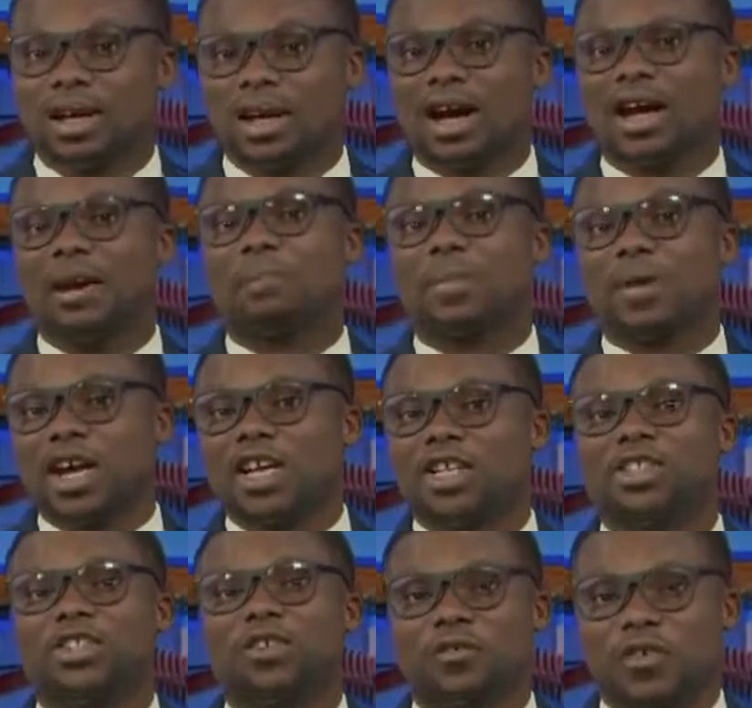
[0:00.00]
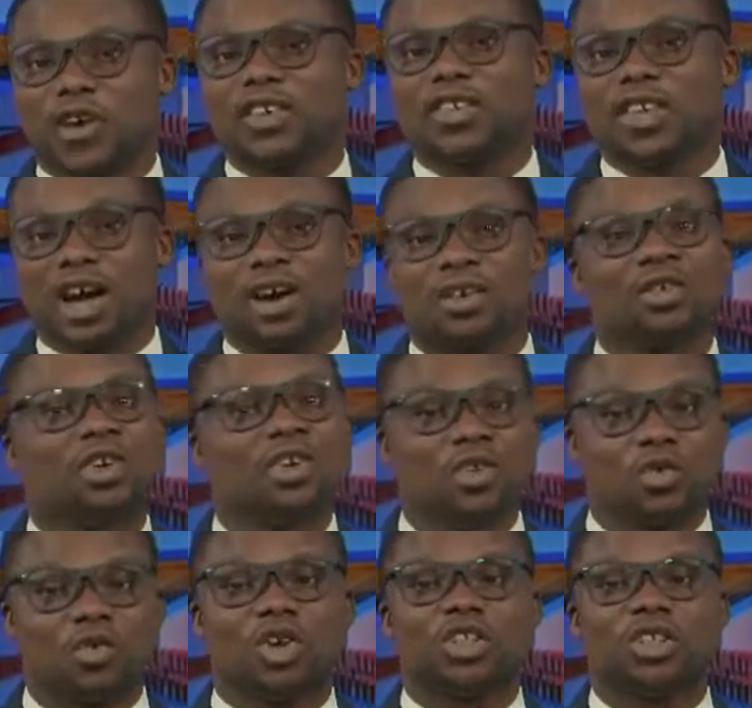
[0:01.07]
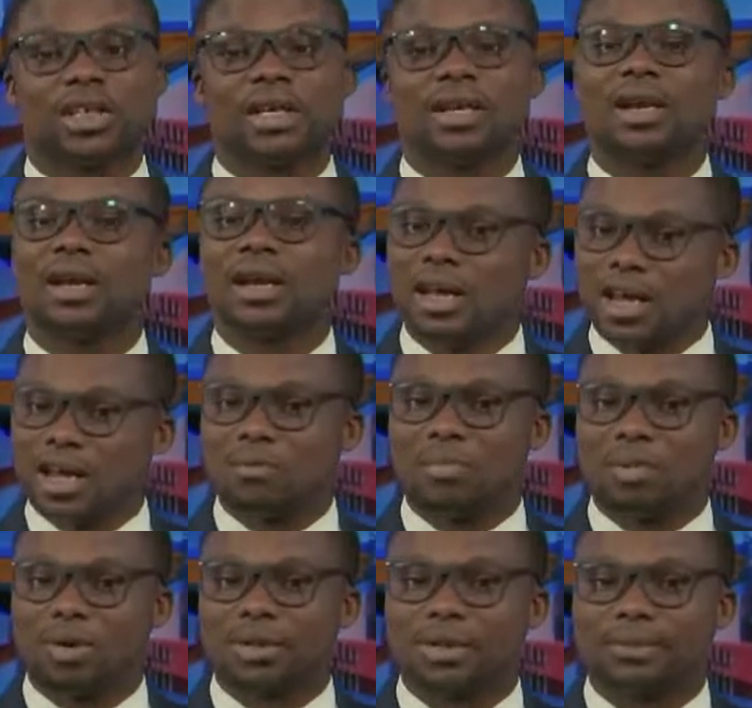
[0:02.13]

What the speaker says: and pledge to phase out Russian imports.